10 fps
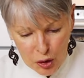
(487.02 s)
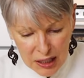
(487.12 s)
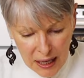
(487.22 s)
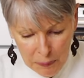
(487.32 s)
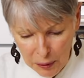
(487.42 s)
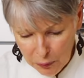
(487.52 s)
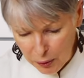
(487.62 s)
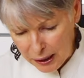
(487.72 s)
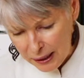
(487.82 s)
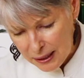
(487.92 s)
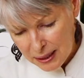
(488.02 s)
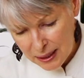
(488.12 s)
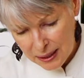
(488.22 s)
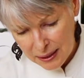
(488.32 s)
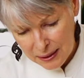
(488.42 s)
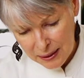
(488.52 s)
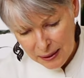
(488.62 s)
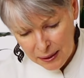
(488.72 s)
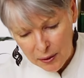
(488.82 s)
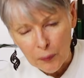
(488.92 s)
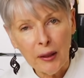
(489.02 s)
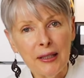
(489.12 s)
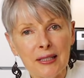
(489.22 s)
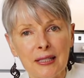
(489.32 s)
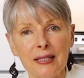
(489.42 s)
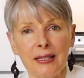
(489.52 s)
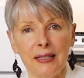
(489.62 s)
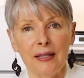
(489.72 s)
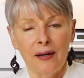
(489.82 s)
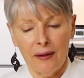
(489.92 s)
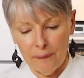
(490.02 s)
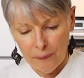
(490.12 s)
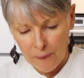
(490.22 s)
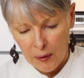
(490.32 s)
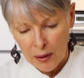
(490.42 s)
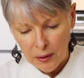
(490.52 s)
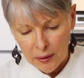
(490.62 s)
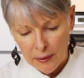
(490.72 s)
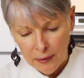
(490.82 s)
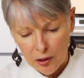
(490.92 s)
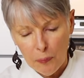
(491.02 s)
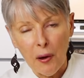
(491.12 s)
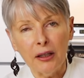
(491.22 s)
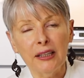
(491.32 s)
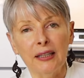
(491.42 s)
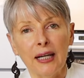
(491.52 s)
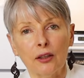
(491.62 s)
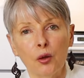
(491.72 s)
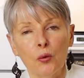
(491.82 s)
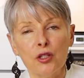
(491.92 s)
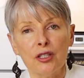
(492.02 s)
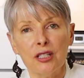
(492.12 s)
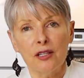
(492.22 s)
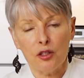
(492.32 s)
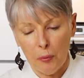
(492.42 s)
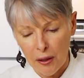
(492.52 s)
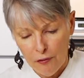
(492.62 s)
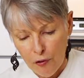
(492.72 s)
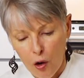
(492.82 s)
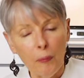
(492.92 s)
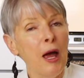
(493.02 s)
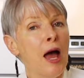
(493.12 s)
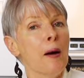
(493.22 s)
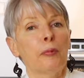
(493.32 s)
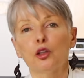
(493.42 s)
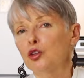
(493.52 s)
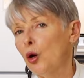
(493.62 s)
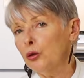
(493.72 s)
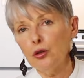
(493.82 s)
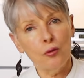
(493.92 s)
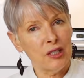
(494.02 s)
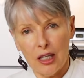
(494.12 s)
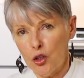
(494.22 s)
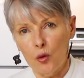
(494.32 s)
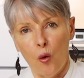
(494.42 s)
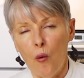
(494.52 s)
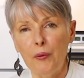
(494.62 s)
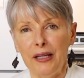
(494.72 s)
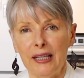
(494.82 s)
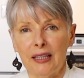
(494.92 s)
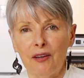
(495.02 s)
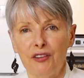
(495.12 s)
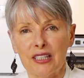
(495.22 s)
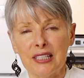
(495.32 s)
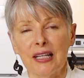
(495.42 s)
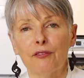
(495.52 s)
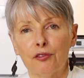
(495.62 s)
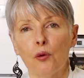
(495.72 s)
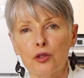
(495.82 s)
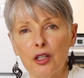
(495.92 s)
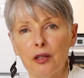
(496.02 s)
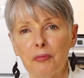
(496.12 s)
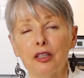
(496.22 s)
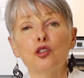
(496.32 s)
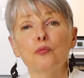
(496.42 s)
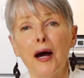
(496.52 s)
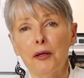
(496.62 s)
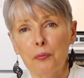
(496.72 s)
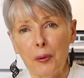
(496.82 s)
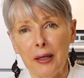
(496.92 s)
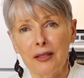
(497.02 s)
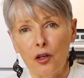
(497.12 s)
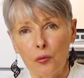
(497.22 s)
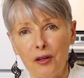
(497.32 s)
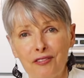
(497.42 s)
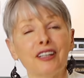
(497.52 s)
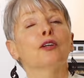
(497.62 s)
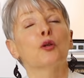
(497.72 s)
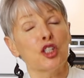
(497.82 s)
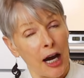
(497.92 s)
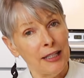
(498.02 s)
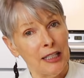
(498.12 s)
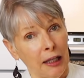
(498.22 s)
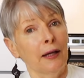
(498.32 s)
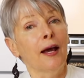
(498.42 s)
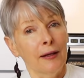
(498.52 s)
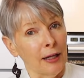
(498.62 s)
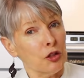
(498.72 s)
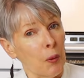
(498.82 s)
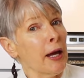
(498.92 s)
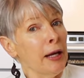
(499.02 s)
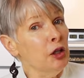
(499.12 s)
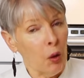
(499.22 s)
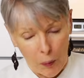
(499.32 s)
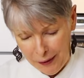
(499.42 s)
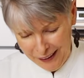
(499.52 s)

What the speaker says: simply release the part here that closes the spring form, but don't use it to open it if it's still frozen a bit. You might break the rivet, which I did. That's why I know.